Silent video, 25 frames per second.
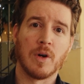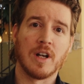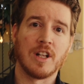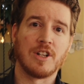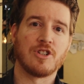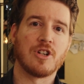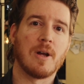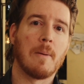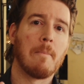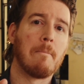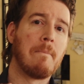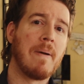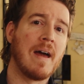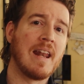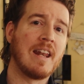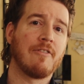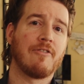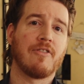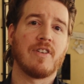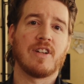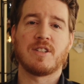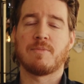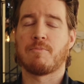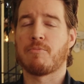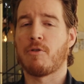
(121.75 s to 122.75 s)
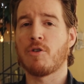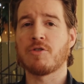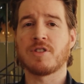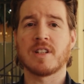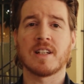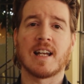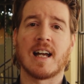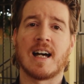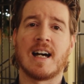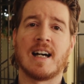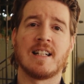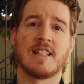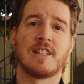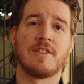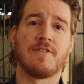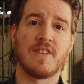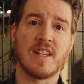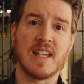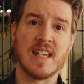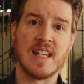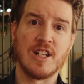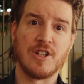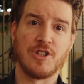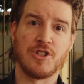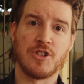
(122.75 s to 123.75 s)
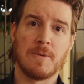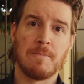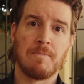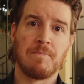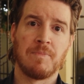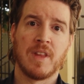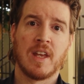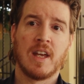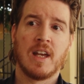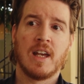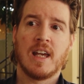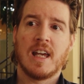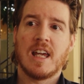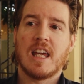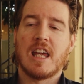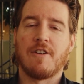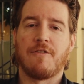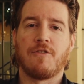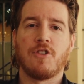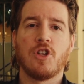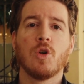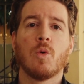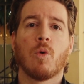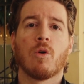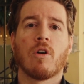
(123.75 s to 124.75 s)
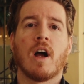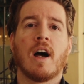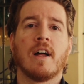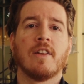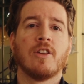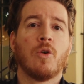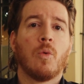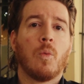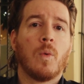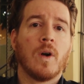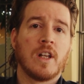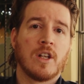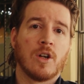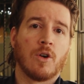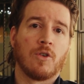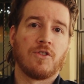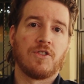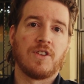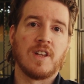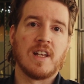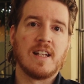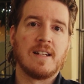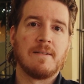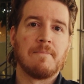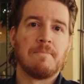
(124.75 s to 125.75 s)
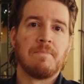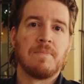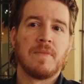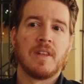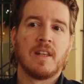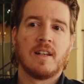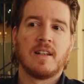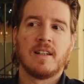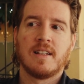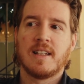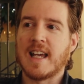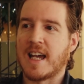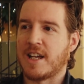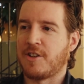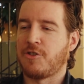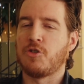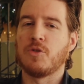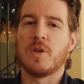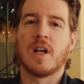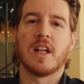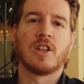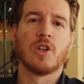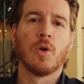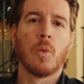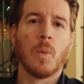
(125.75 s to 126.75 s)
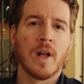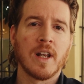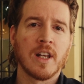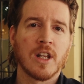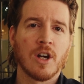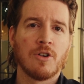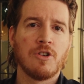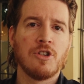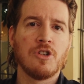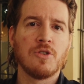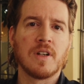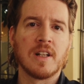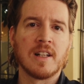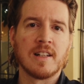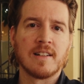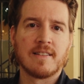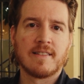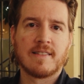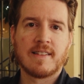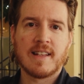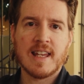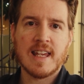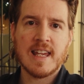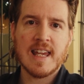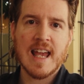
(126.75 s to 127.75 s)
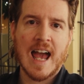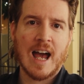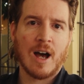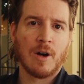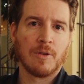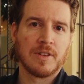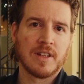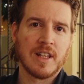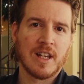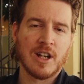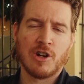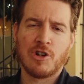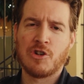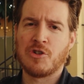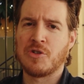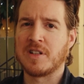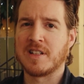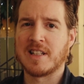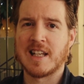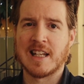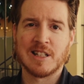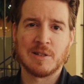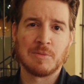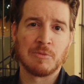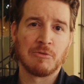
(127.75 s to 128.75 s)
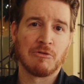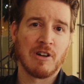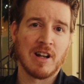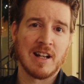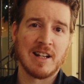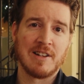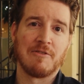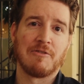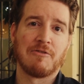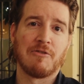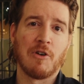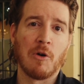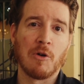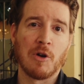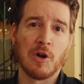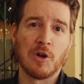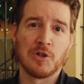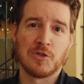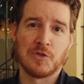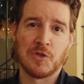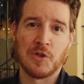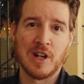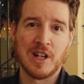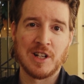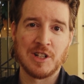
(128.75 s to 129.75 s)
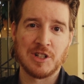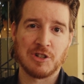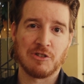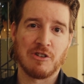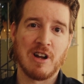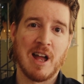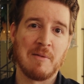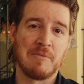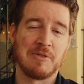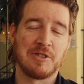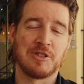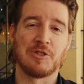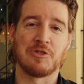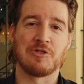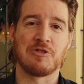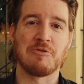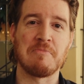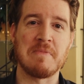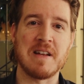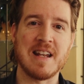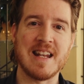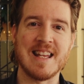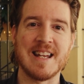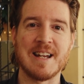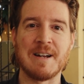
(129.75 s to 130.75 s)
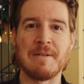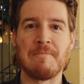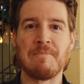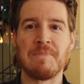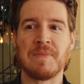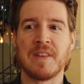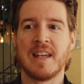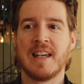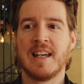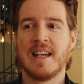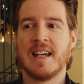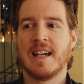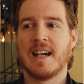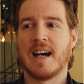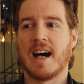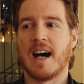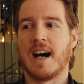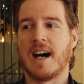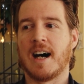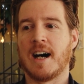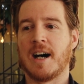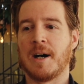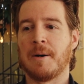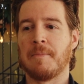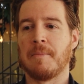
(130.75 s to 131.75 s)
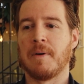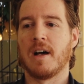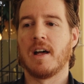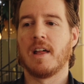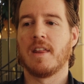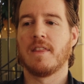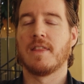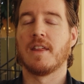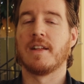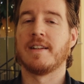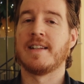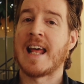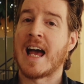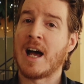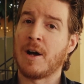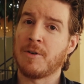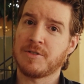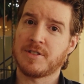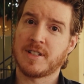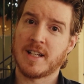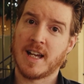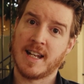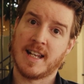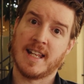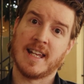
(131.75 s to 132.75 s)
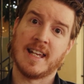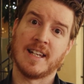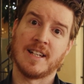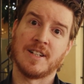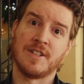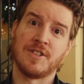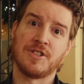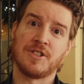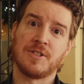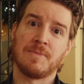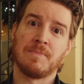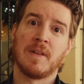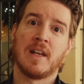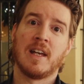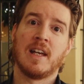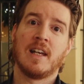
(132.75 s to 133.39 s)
which, benefits, pros and cons of each. If you are on the window seat, yes, you get the window, you can see out there, you can take some great photos for Instagram and social media. The downside is